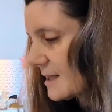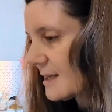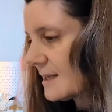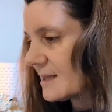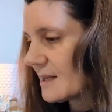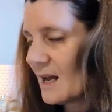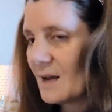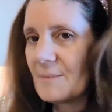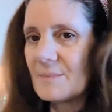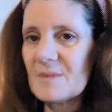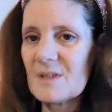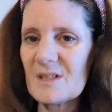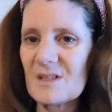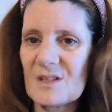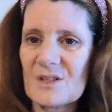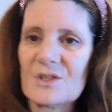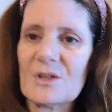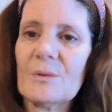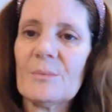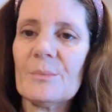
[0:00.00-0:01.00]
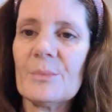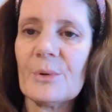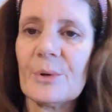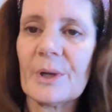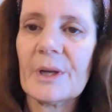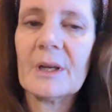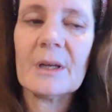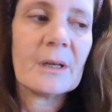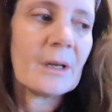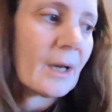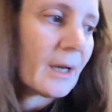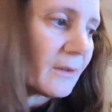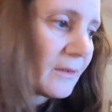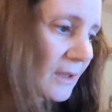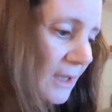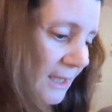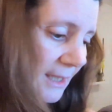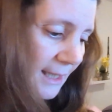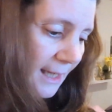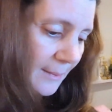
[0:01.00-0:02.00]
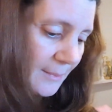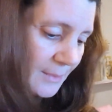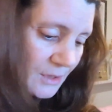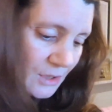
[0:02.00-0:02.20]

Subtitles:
because I'm just a tomboy. I really am a